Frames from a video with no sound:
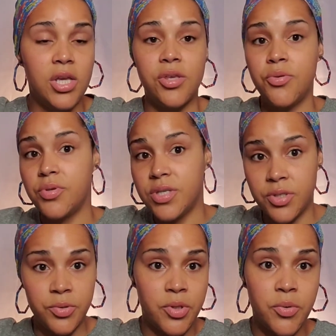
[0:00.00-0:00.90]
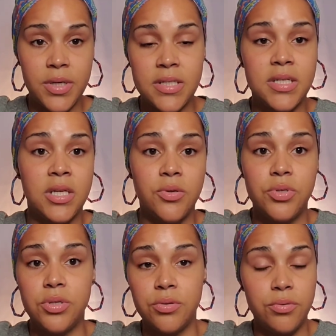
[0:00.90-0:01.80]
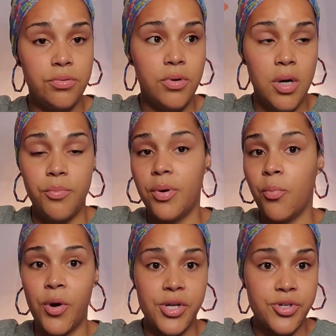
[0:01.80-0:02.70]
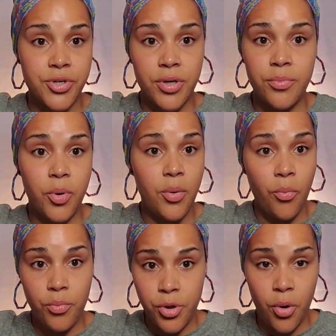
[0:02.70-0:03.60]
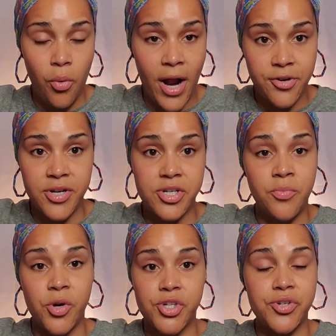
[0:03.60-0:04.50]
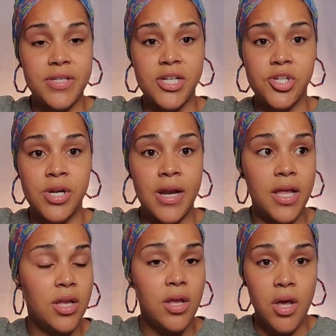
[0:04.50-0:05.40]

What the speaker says: You still don't continue to put moisture, put, you know, hydration, moisturization in it.